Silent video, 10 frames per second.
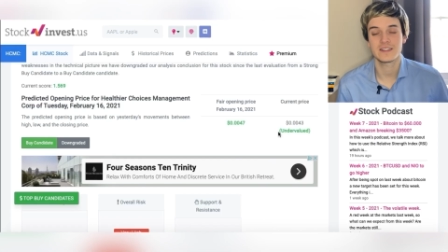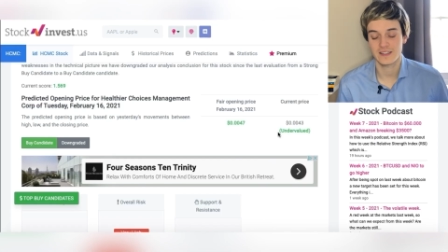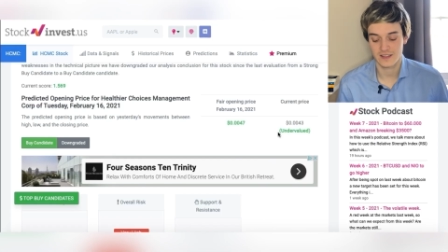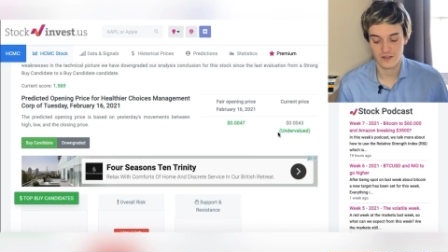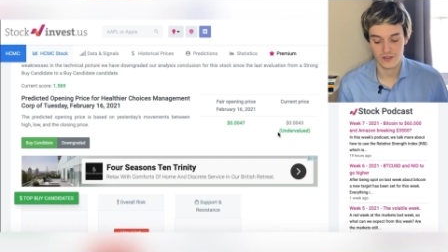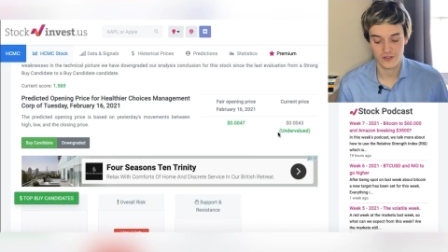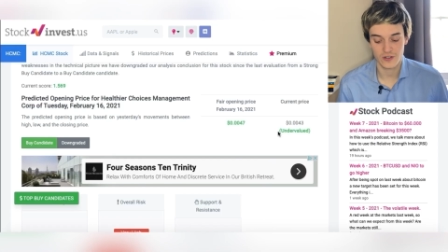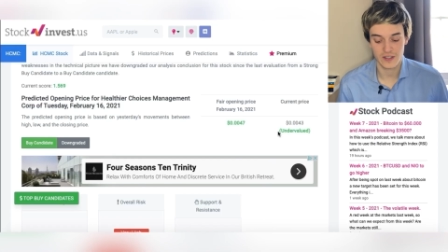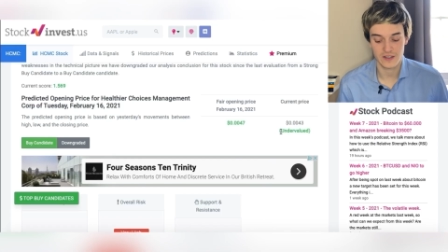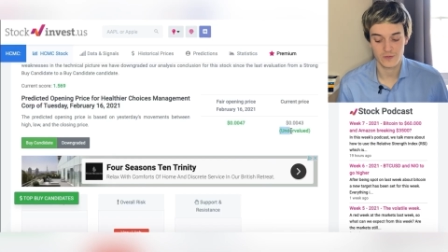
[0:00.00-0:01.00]
thinks that the
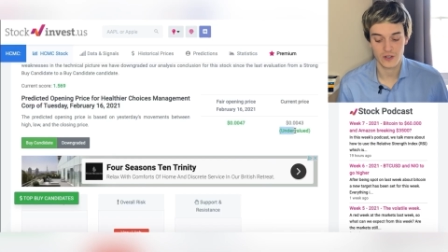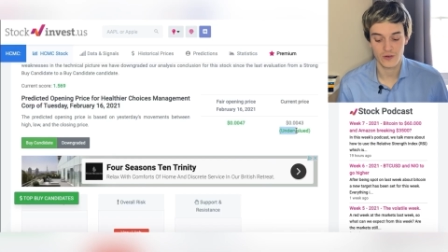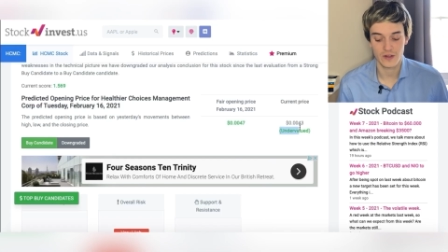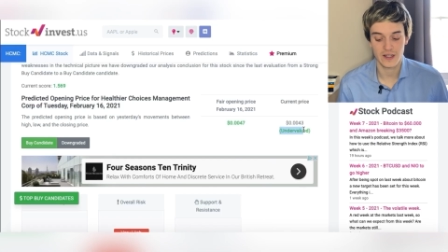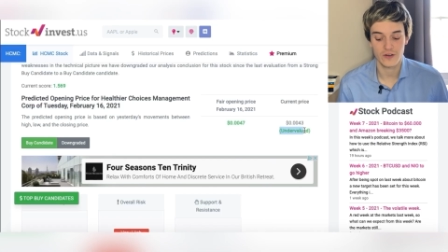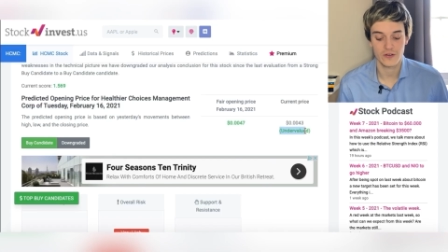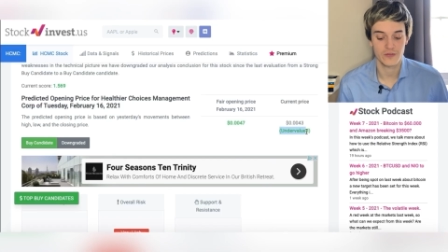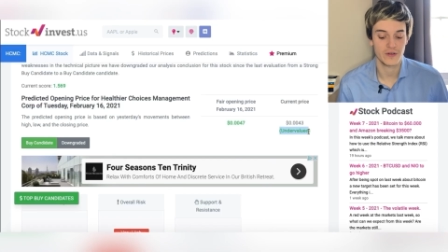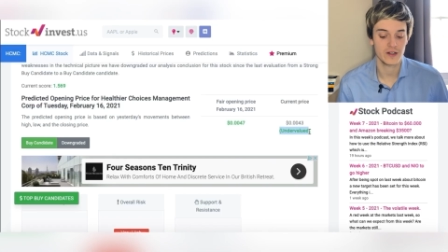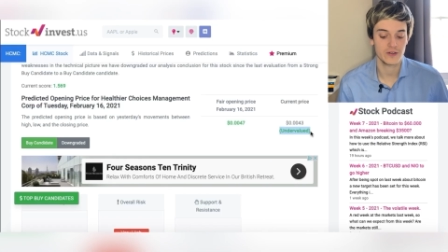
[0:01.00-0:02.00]
stock is currently
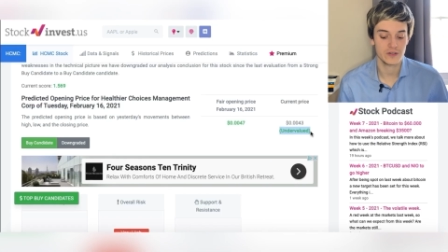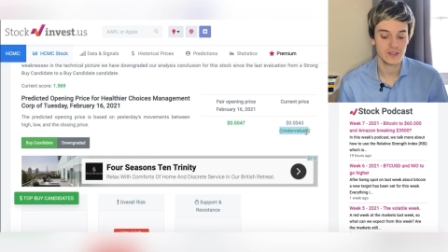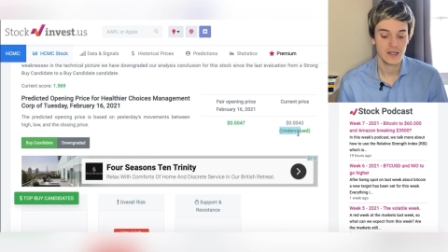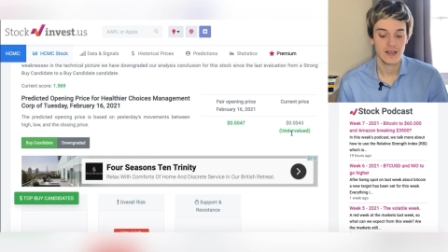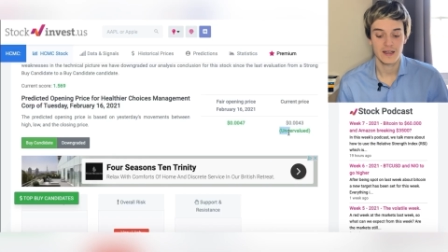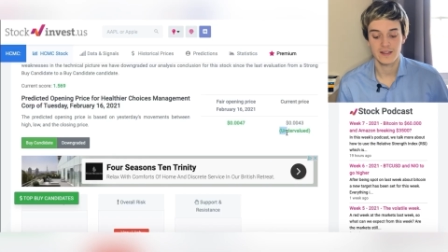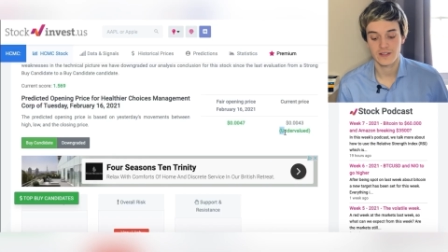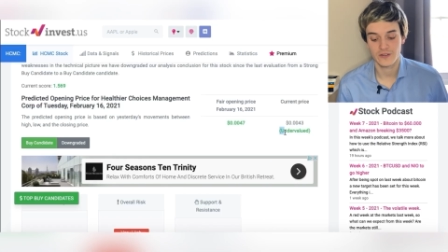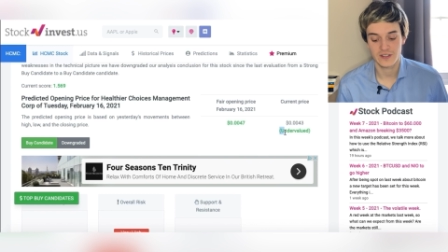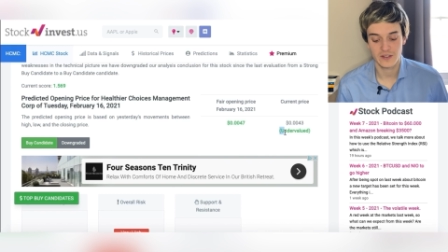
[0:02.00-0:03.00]
undervalued and that
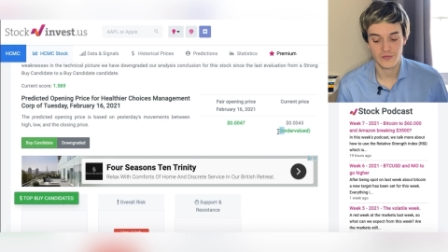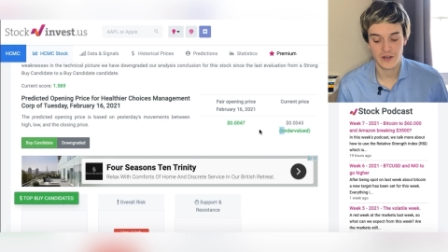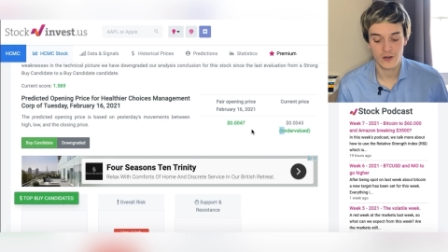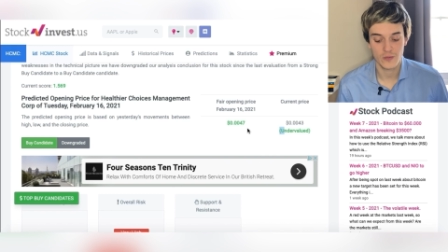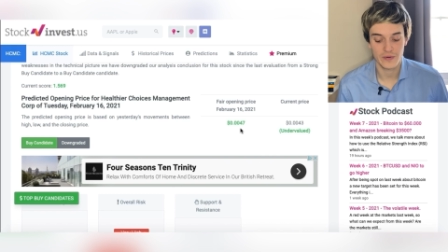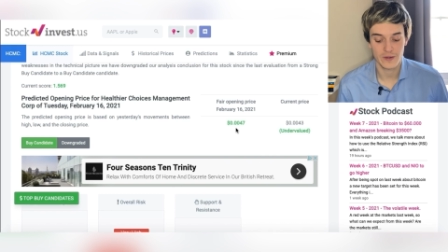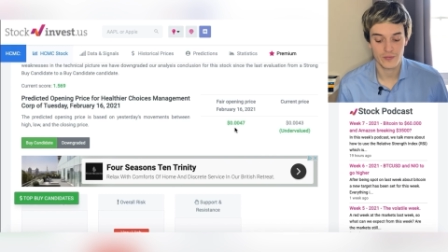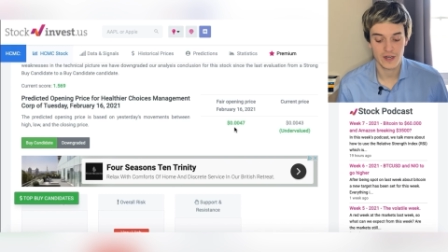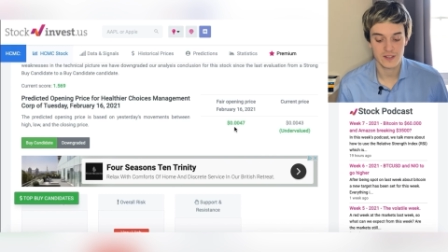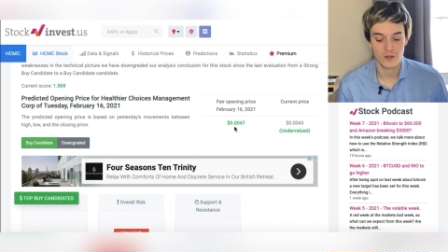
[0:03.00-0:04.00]
they see a fair opening
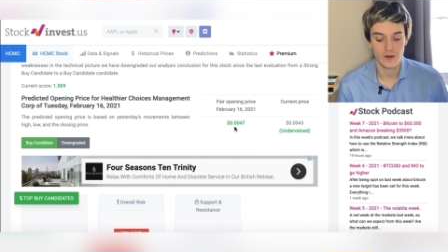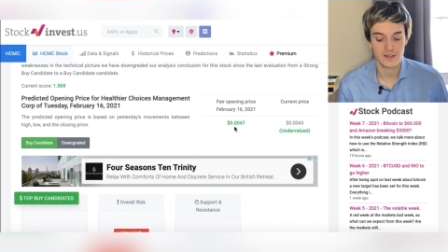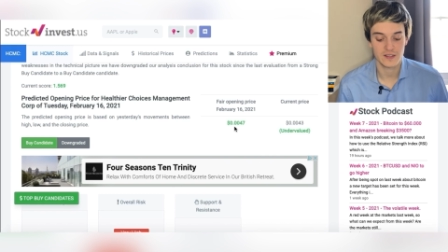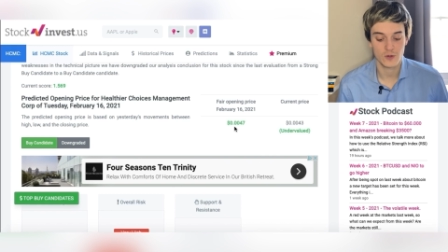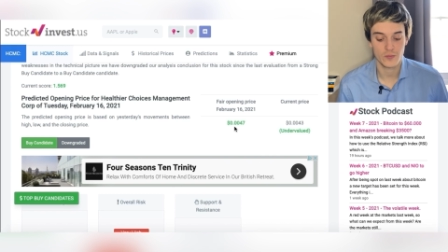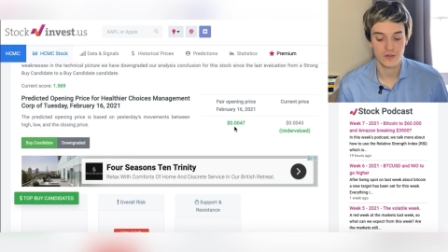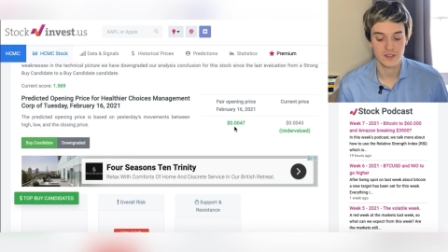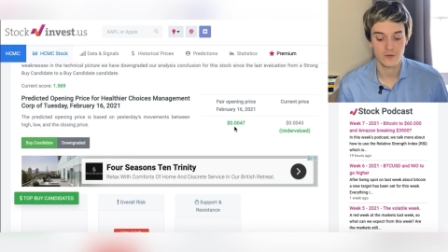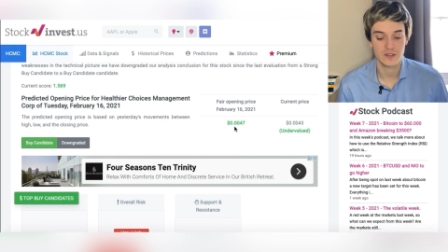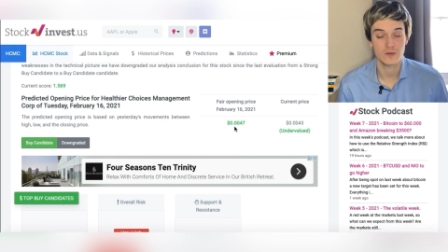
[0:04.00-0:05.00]
price around
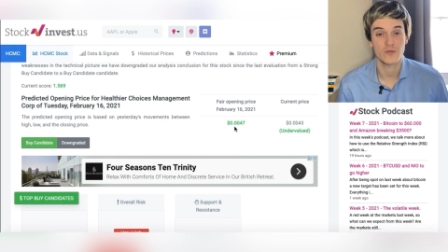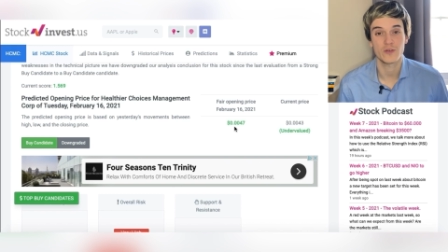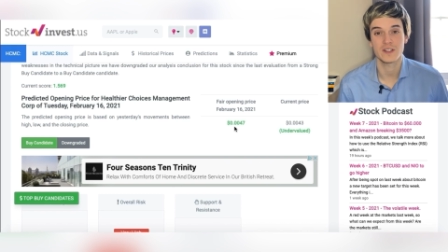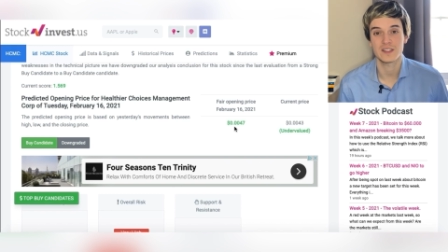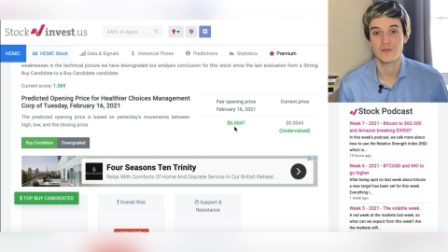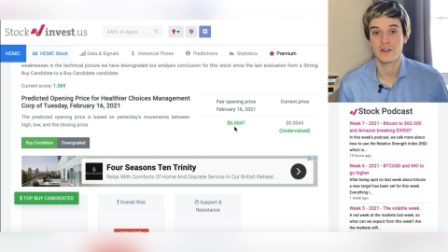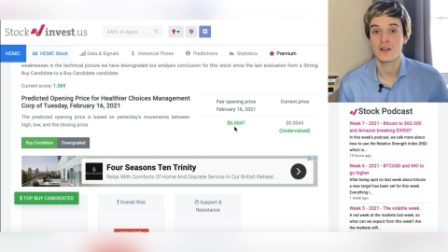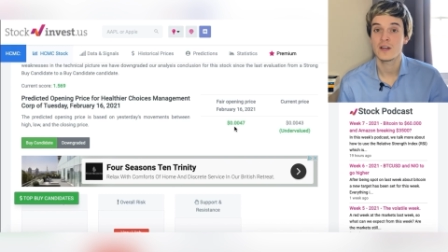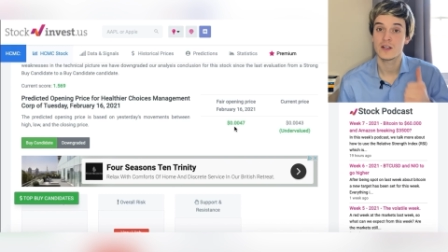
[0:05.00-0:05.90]
0.0047,